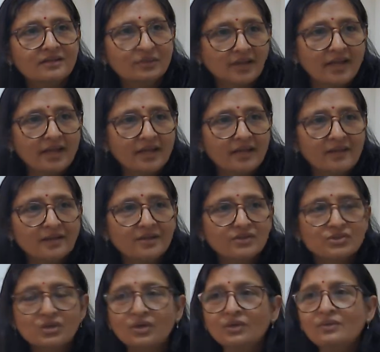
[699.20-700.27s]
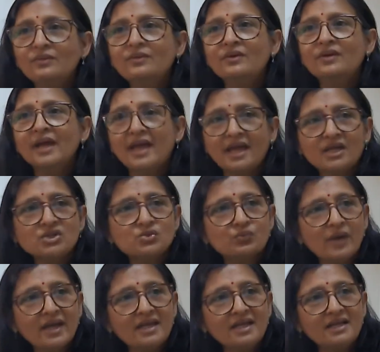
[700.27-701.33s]
Okay. So x,
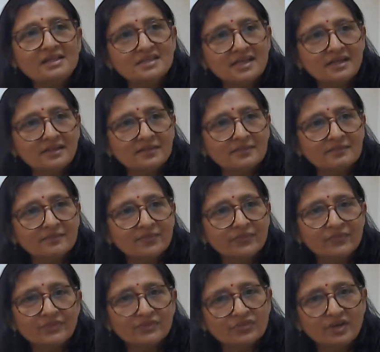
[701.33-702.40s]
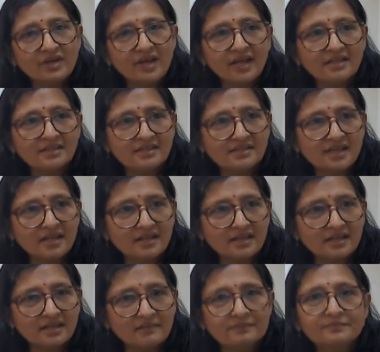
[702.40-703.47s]
y and z, 3 axes are
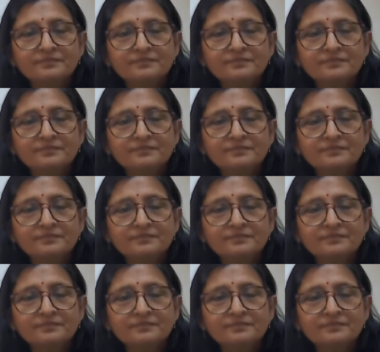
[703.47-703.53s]
there.